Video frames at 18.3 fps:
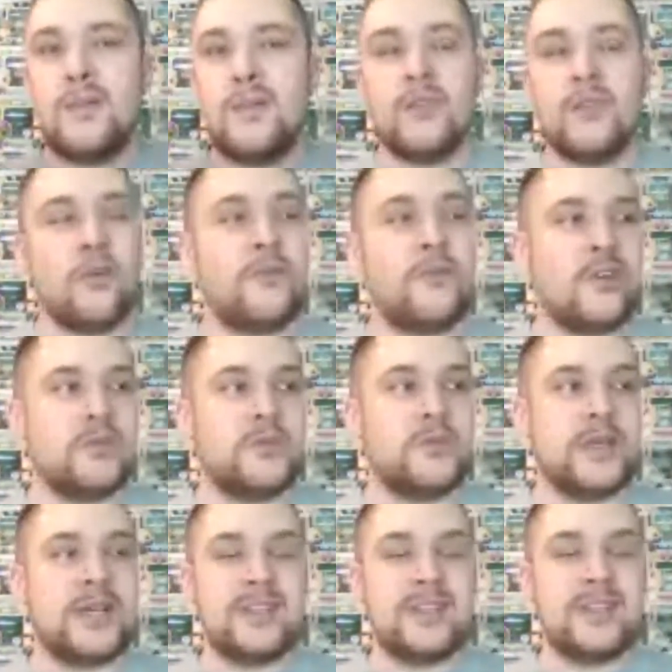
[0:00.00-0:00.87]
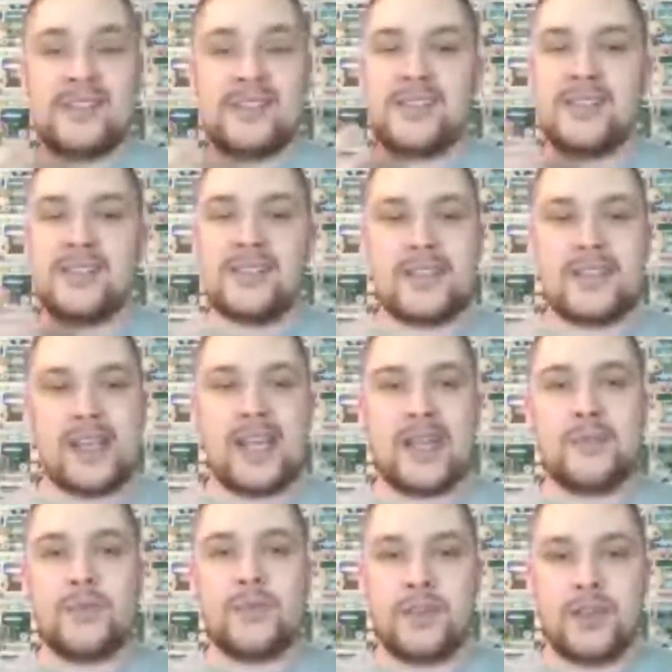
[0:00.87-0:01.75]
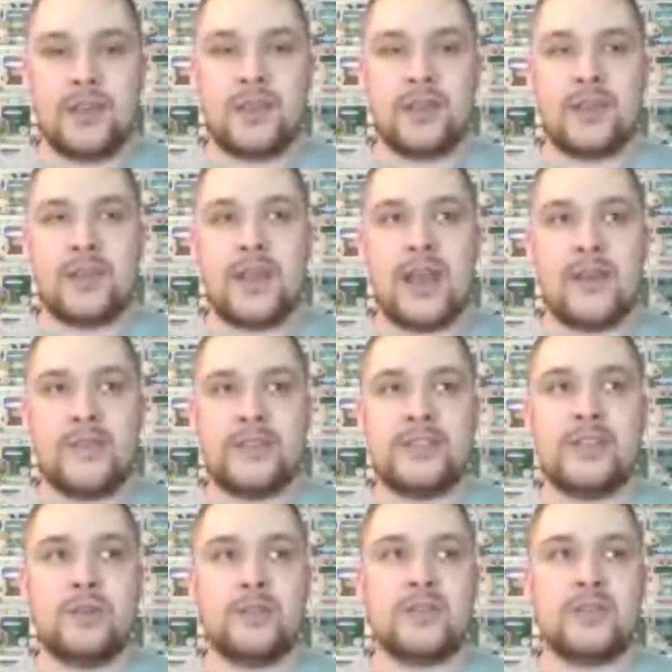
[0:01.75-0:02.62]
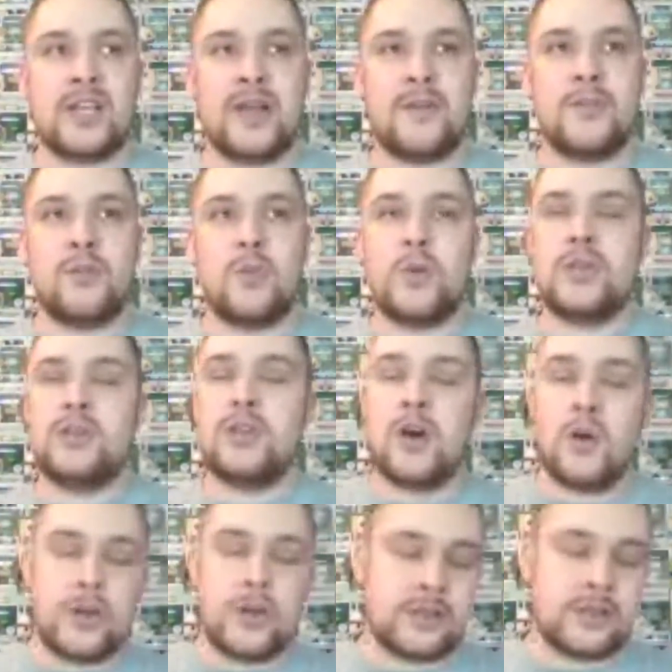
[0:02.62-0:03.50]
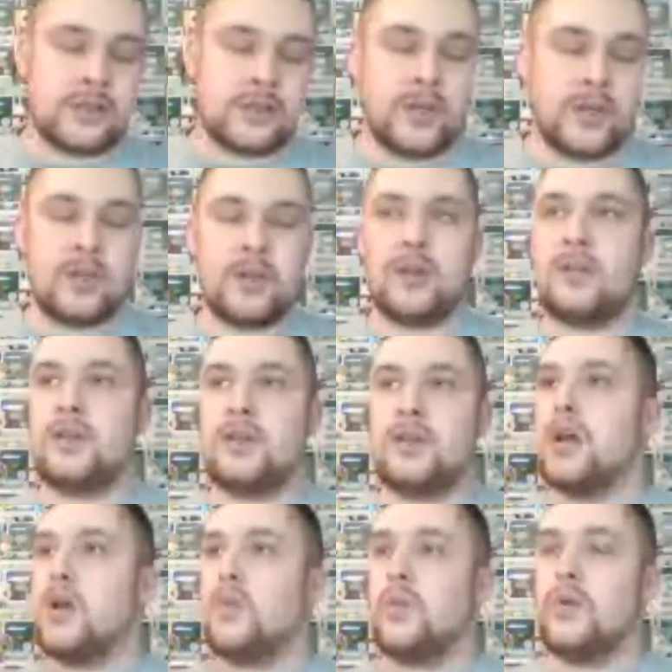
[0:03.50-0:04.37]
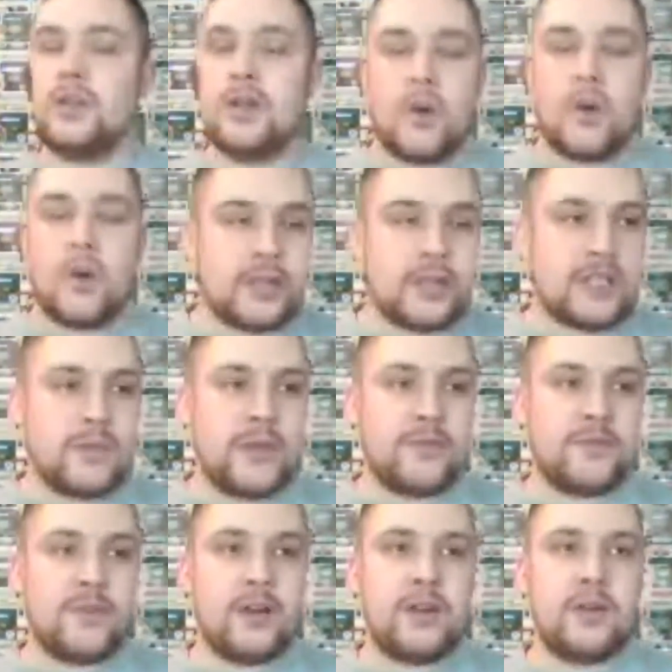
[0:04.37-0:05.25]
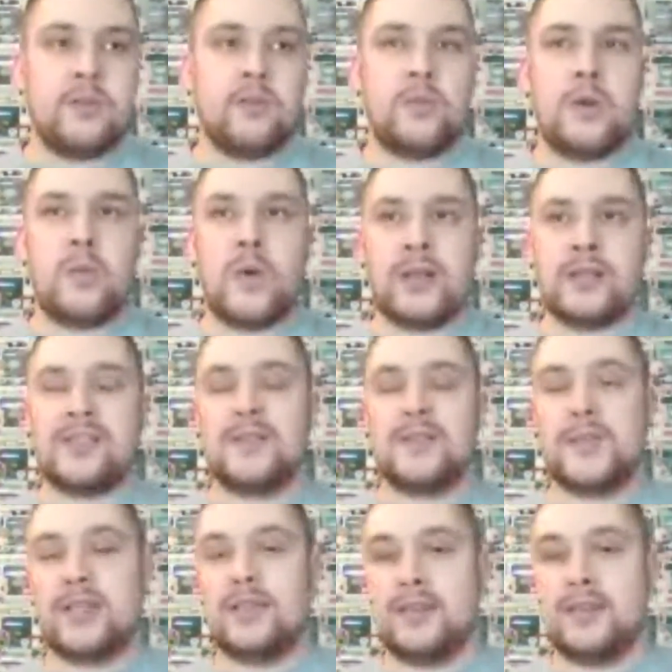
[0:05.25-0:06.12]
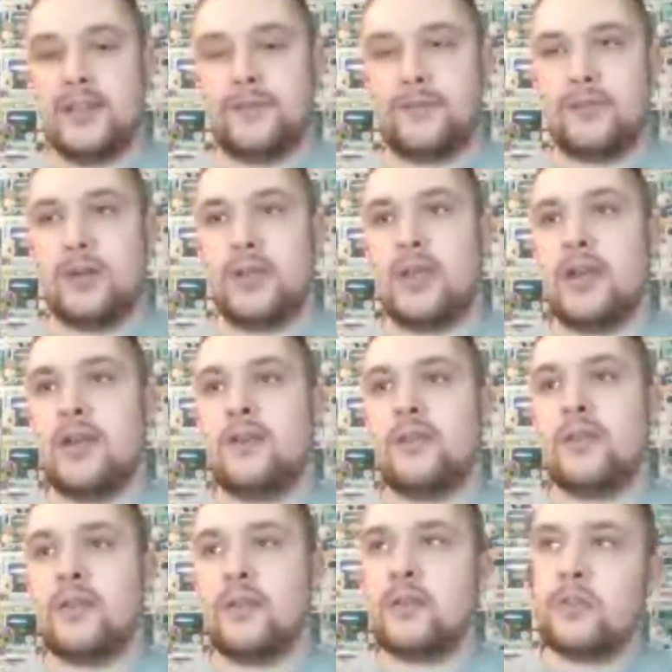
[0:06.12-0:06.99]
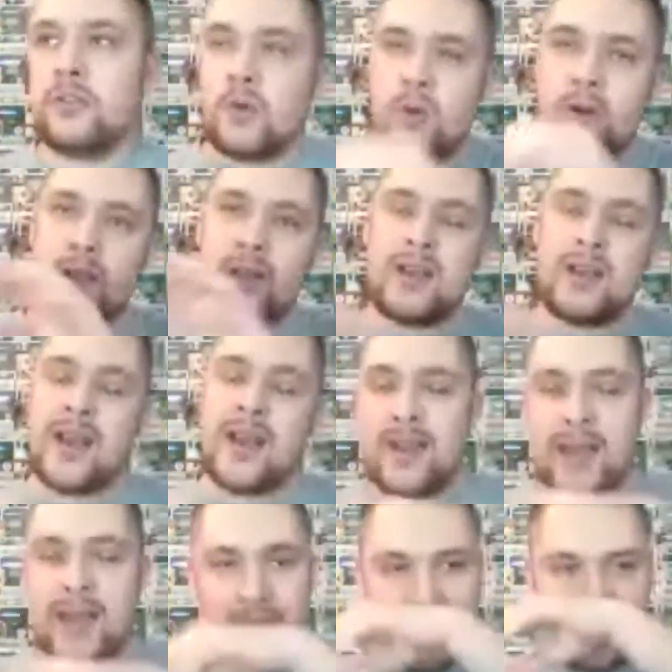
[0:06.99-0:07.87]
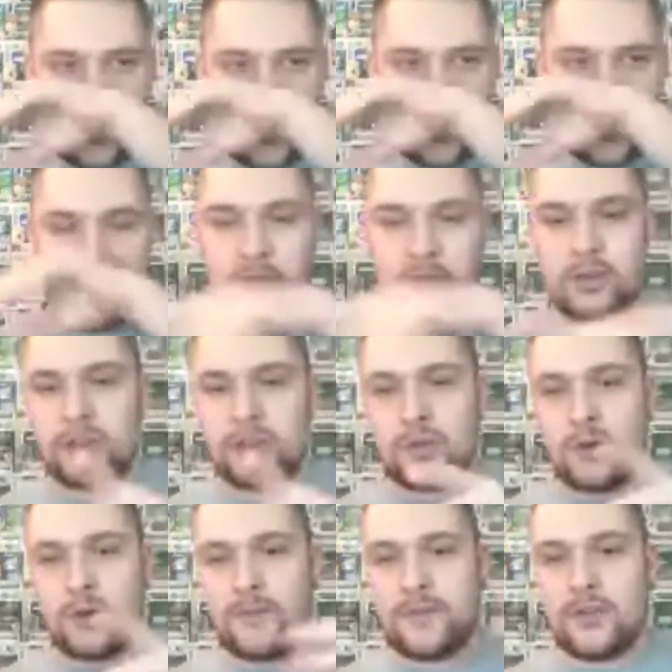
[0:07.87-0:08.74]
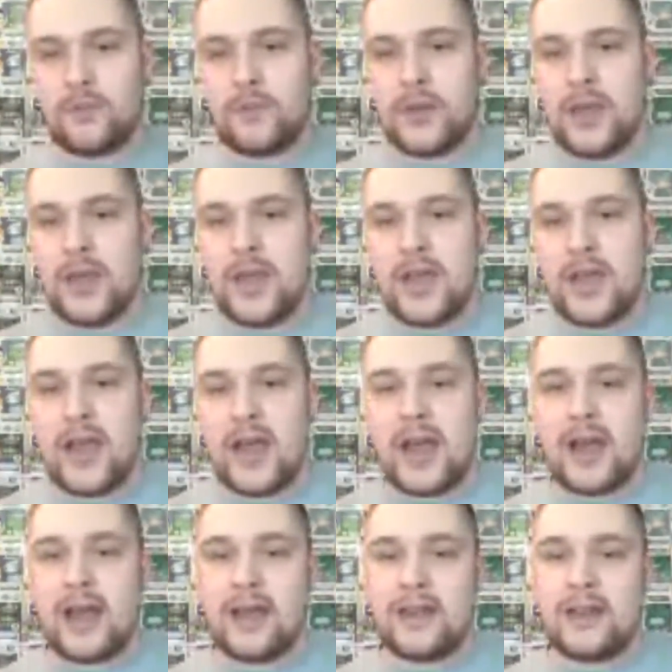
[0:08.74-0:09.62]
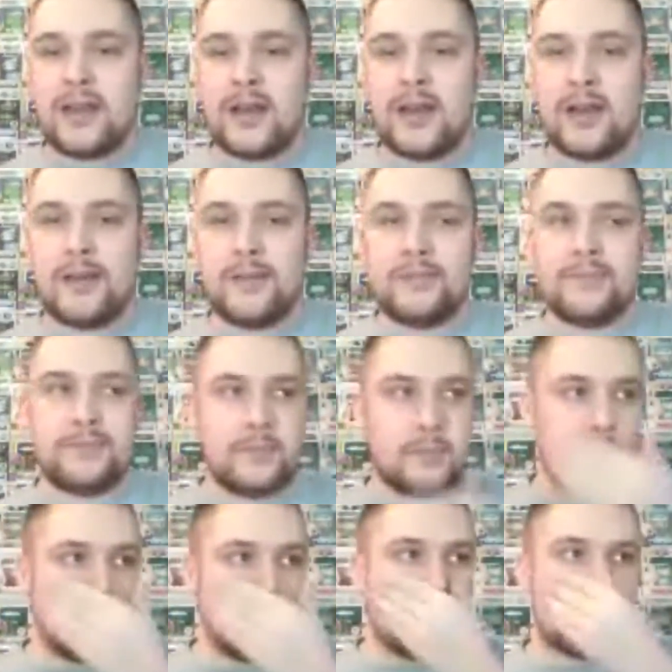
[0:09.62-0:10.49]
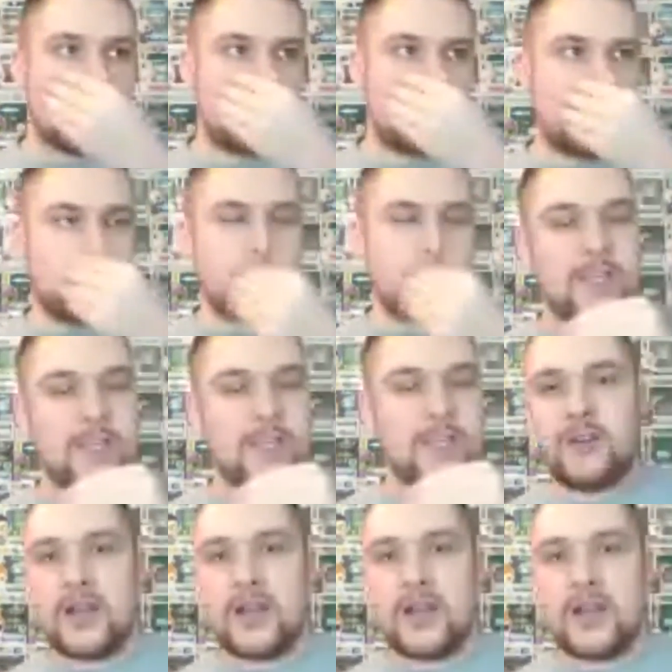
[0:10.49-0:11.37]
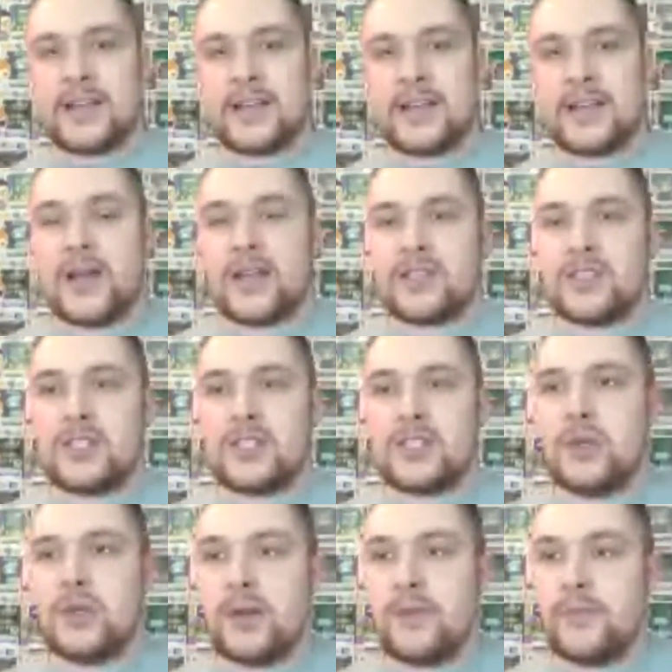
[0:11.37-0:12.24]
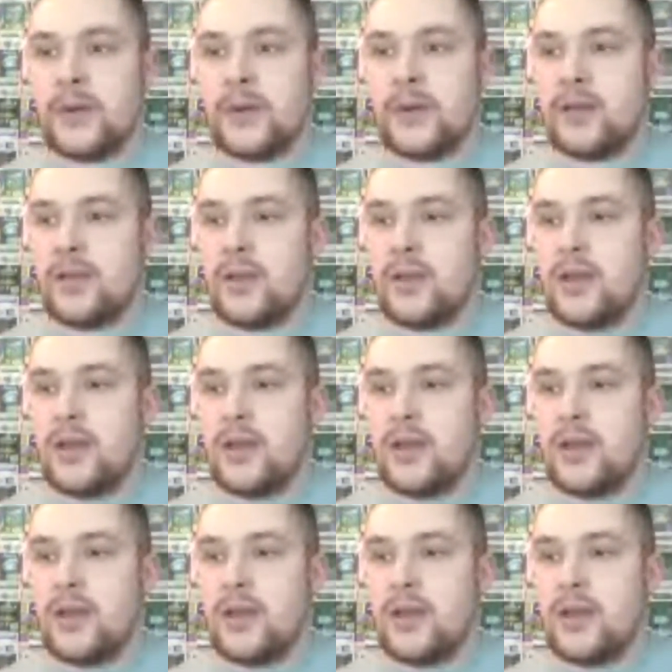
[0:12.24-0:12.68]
Marvel films because it's the same thing every single time. We know it's going to be good. We know it's going to be fun. We want something different. And Thor kind of had that. The third Thor film had some different aspects to it, but